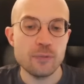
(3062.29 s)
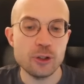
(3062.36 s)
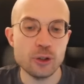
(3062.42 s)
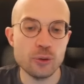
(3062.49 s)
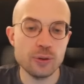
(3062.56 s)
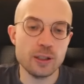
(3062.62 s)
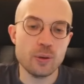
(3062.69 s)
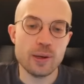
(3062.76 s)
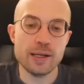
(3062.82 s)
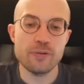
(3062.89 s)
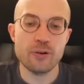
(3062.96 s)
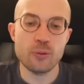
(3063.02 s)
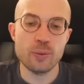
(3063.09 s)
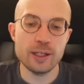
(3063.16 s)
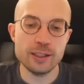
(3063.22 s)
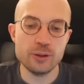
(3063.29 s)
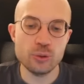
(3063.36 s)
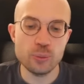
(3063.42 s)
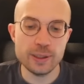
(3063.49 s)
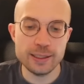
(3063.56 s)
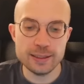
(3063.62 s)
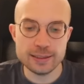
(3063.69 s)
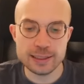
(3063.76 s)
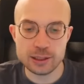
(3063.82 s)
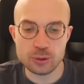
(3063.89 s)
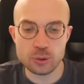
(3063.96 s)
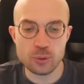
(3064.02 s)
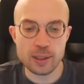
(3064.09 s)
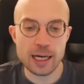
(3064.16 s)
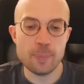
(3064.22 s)
The only way for white to win this
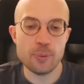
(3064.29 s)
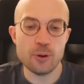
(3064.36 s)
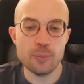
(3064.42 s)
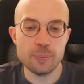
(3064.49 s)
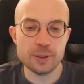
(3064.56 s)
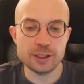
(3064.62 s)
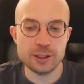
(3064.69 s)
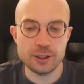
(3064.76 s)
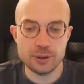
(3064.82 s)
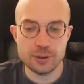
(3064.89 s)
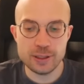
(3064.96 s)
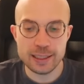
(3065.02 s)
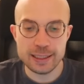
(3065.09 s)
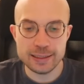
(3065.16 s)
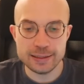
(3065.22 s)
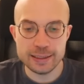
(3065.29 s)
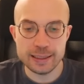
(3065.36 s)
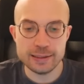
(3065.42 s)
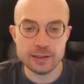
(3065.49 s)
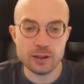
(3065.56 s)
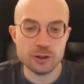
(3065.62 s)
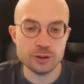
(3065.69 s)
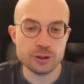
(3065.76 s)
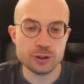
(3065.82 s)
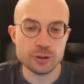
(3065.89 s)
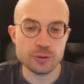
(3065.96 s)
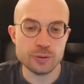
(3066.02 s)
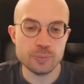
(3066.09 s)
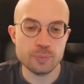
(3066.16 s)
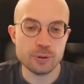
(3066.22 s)
is to grab en passant and then
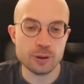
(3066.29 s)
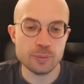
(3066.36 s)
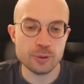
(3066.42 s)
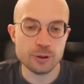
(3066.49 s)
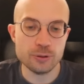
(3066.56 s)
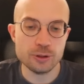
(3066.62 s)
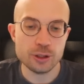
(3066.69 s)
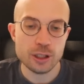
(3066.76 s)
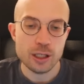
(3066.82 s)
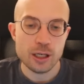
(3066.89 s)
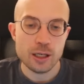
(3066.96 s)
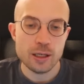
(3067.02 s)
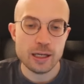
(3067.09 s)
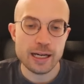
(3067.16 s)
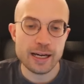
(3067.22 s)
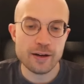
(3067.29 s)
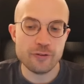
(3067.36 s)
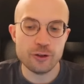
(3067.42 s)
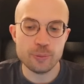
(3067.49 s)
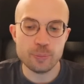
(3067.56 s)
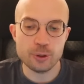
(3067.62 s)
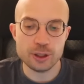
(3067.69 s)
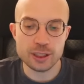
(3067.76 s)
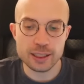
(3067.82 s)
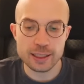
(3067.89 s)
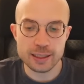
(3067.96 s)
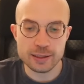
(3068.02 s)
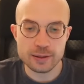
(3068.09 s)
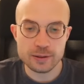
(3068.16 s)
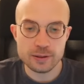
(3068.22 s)
also promote after
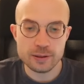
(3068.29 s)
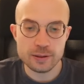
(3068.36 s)
pushing it.